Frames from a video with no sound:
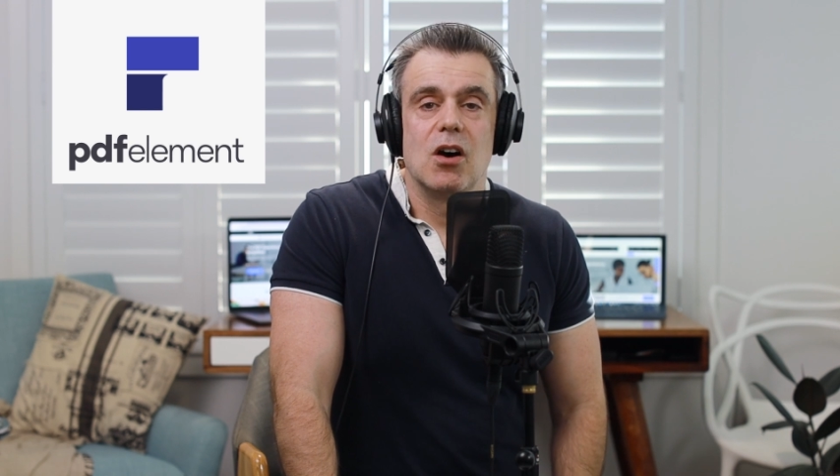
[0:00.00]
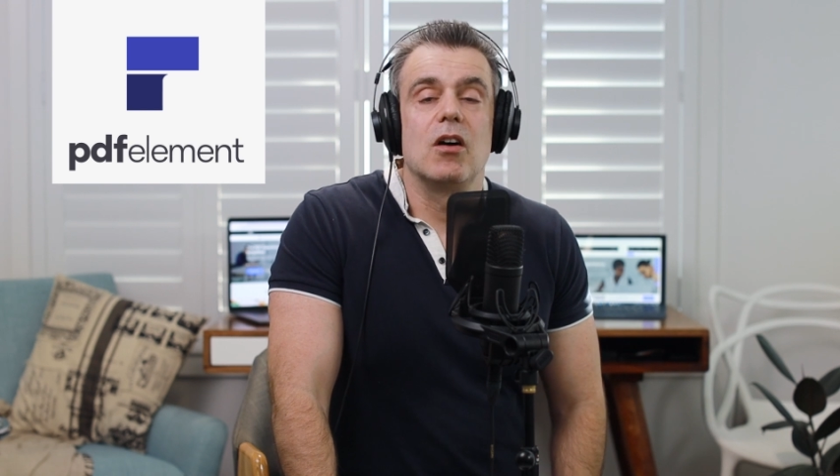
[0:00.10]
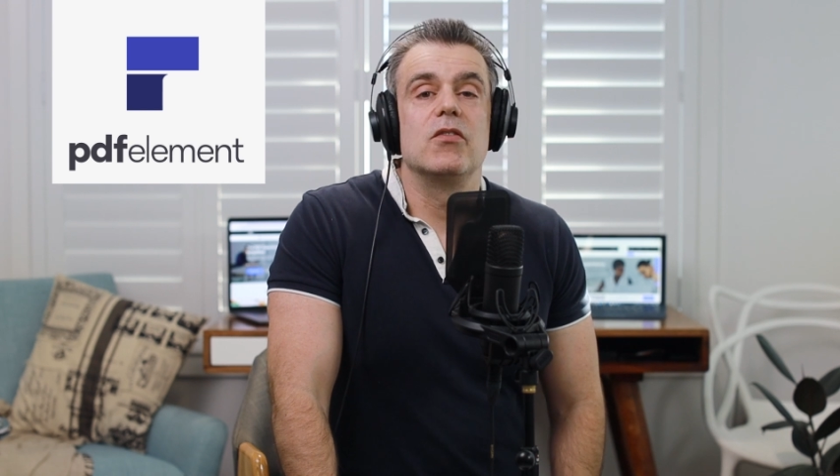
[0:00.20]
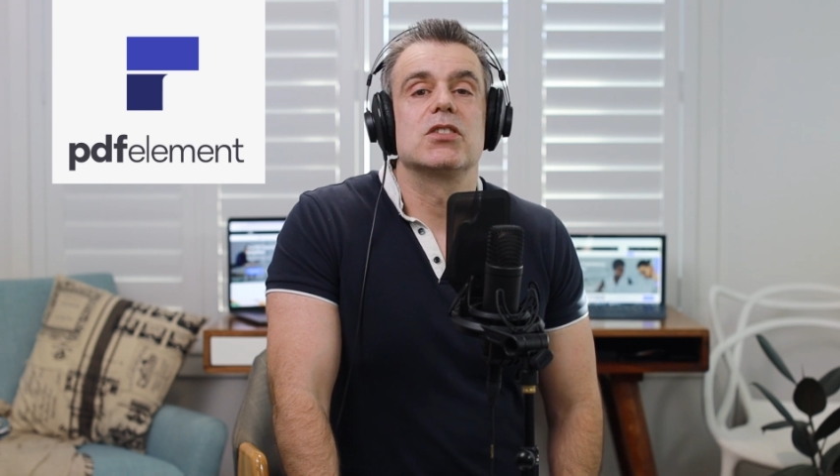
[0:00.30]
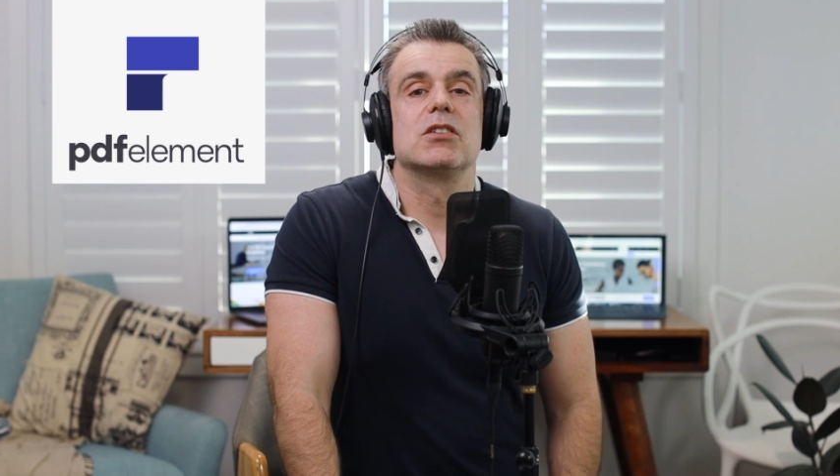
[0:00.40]

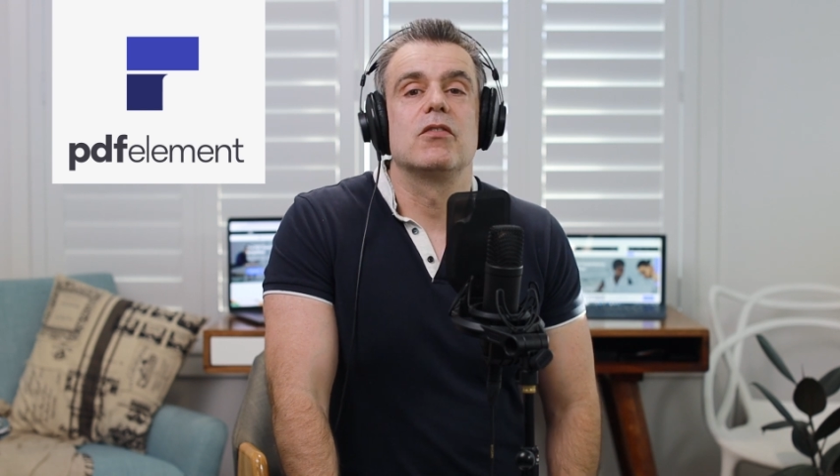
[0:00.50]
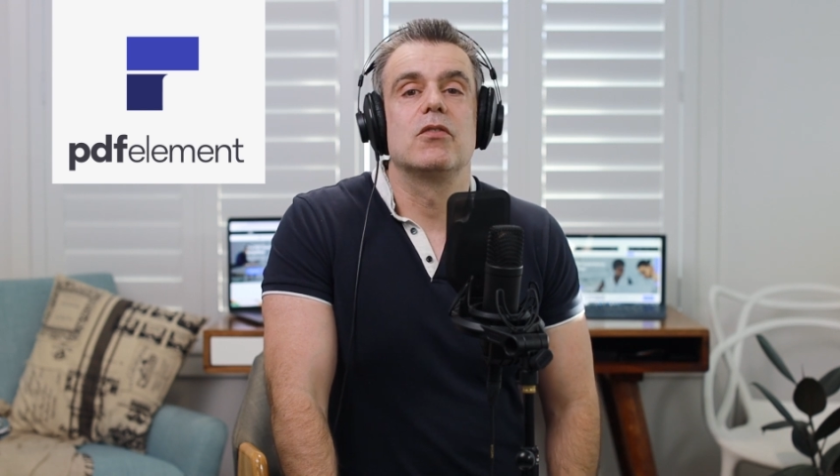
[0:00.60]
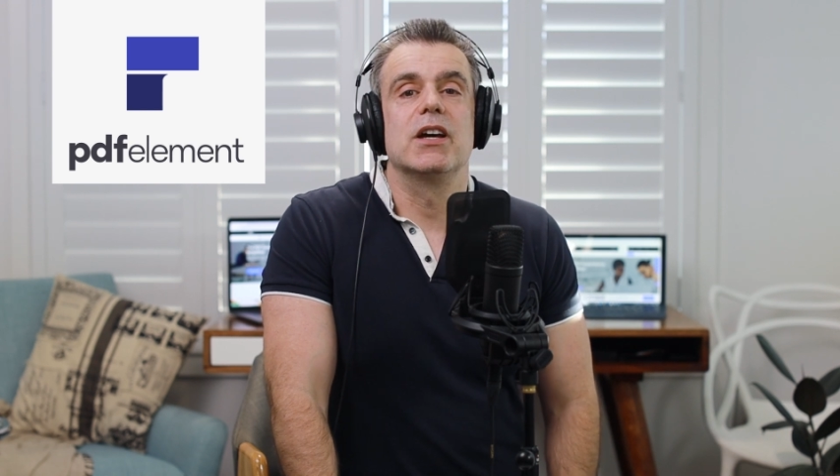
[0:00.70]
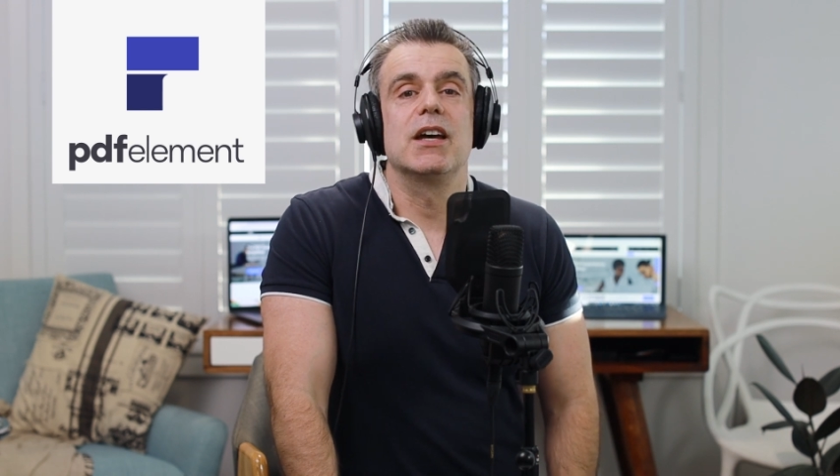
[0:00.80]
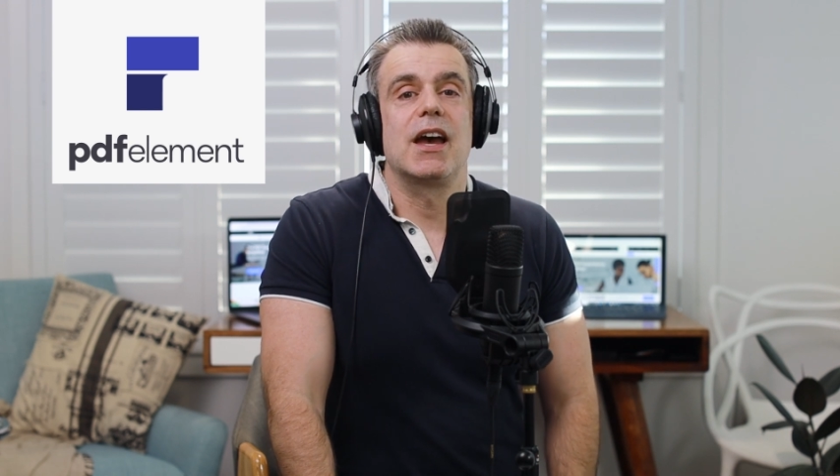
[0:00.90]
of the
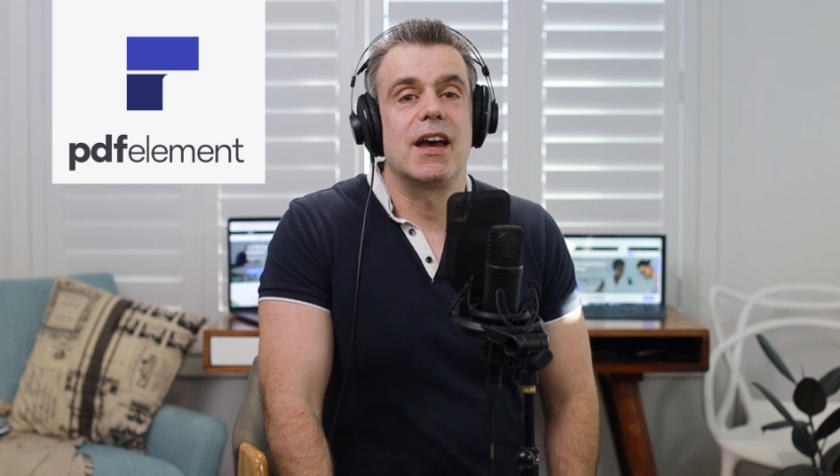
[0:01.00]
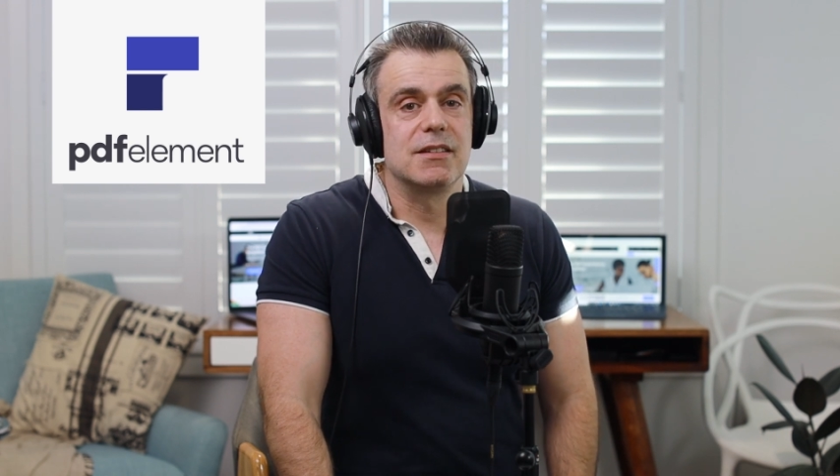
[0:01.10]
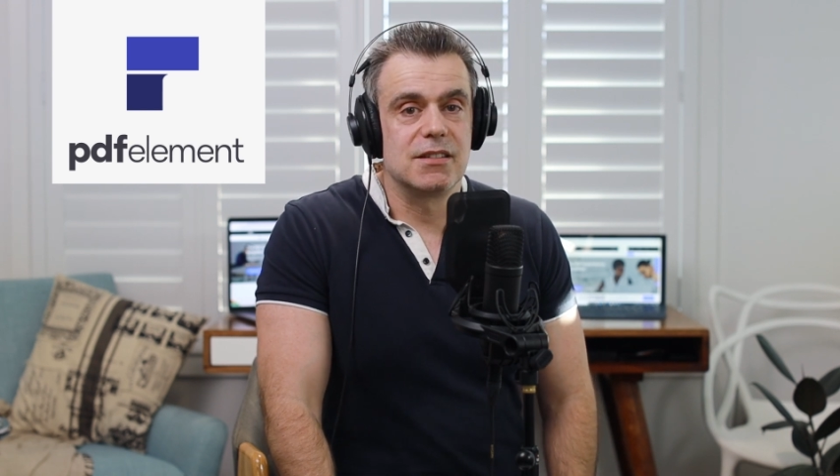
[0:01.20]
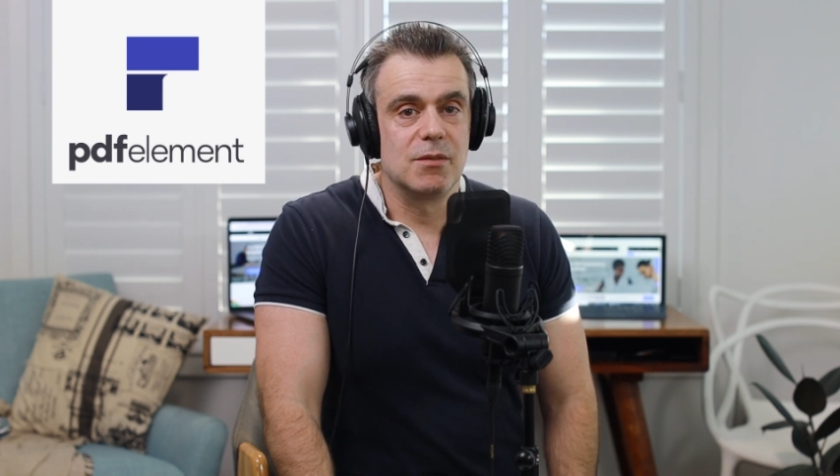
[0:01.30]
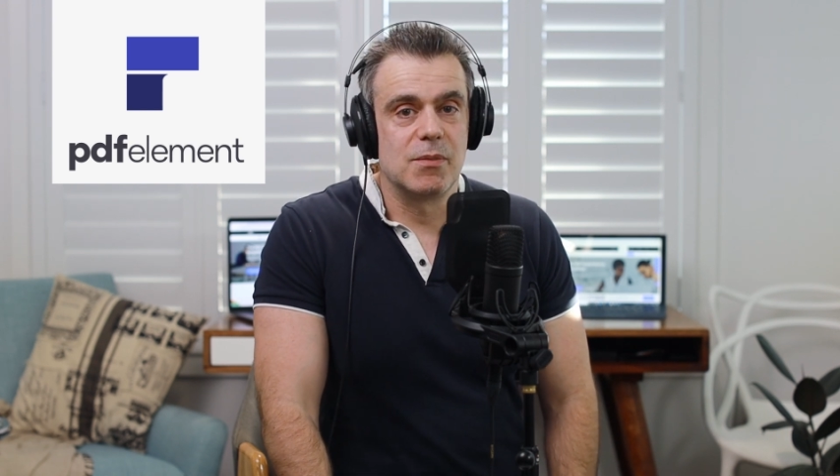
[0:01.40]
software as they're